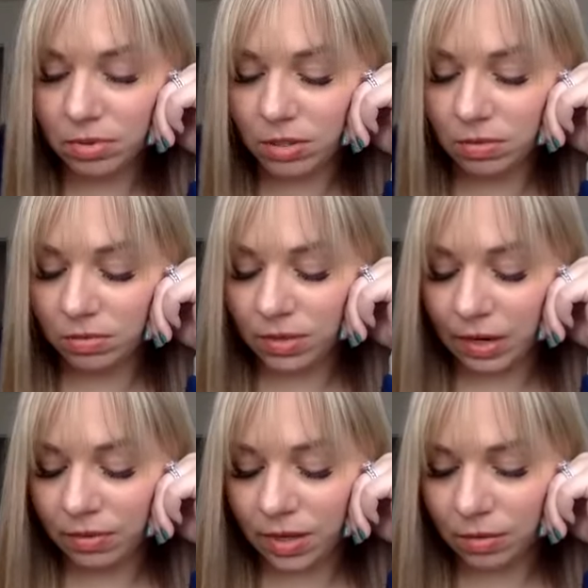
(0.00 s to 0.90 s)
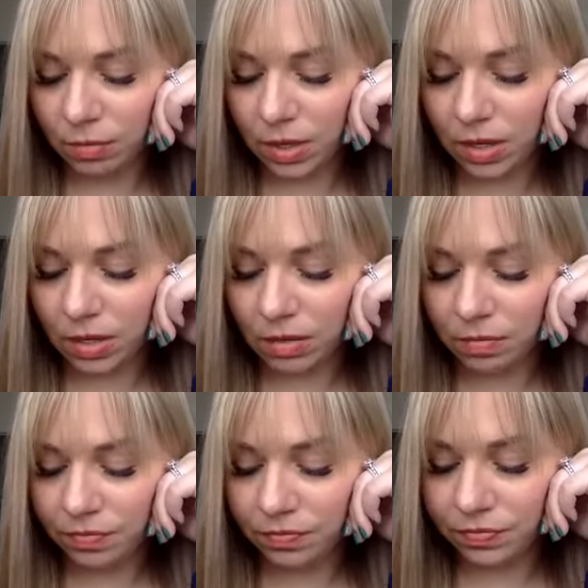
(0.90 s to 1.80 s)
you know, now that we
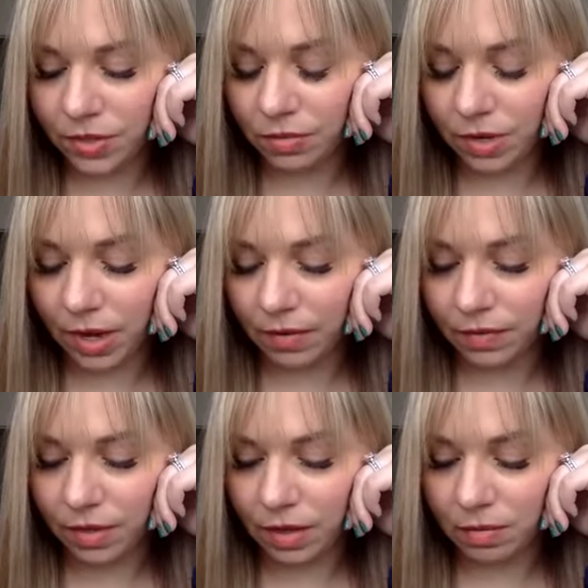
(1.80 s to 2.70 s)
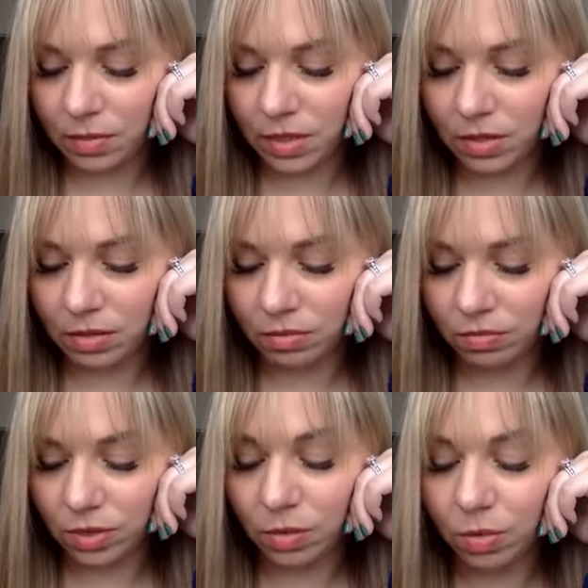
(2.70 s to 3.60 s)
don't have the BQ
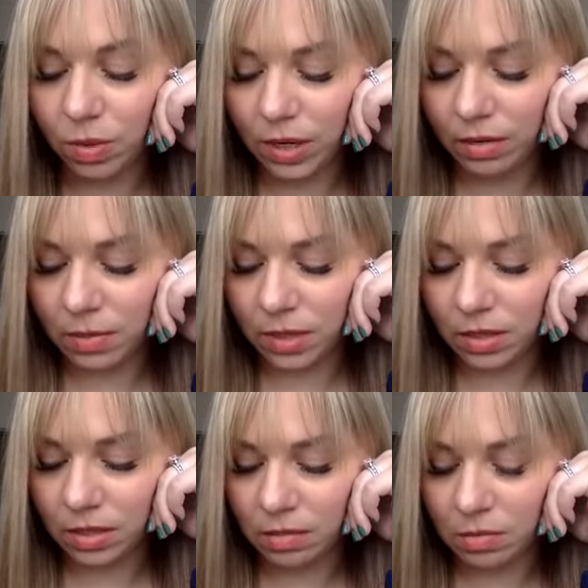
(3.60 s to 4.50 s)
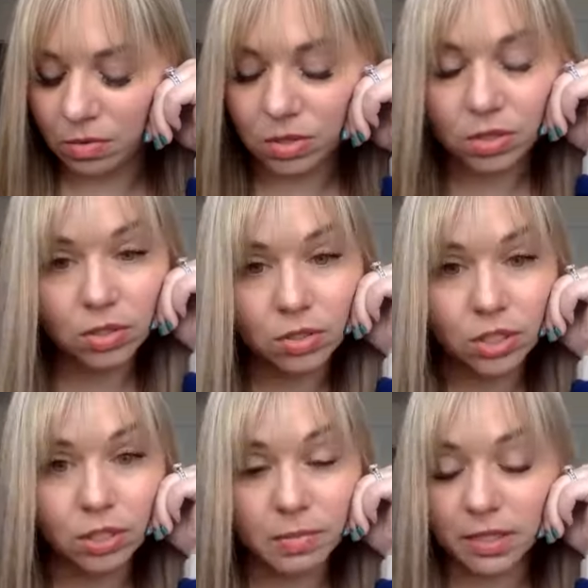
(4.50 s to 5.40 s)
requirement anymore, she
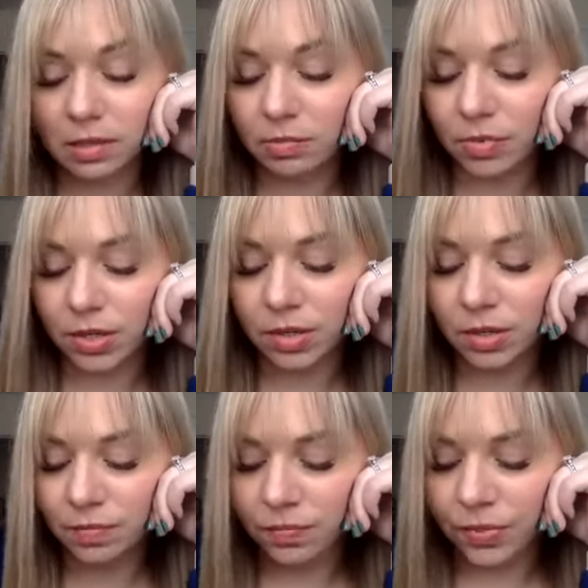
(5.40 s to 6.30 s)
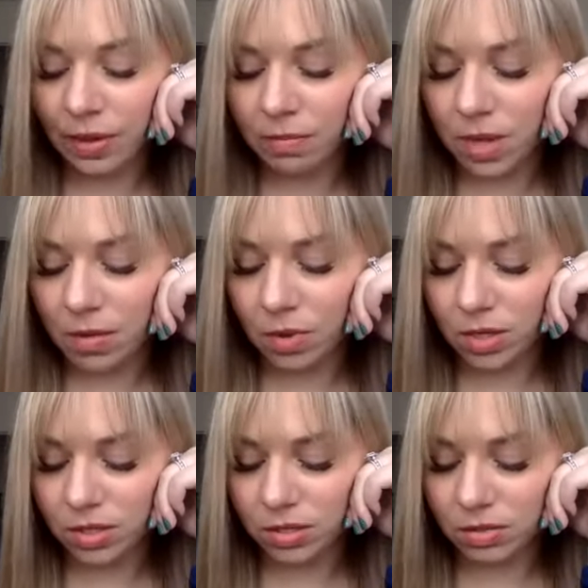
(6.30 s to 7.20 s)
could be someone that may
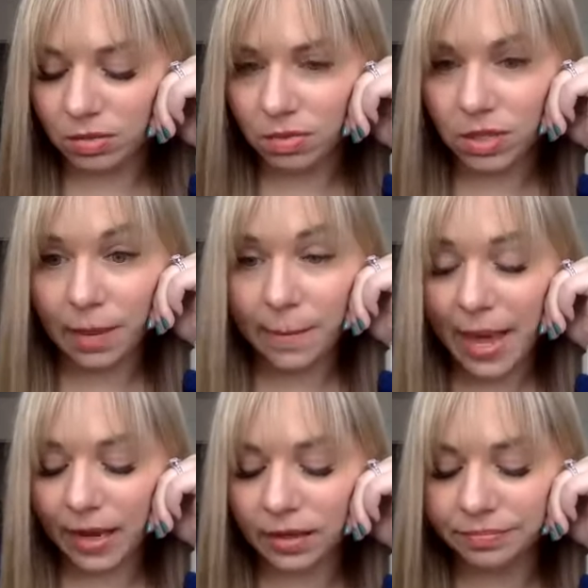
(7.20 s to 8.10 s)
want to come back.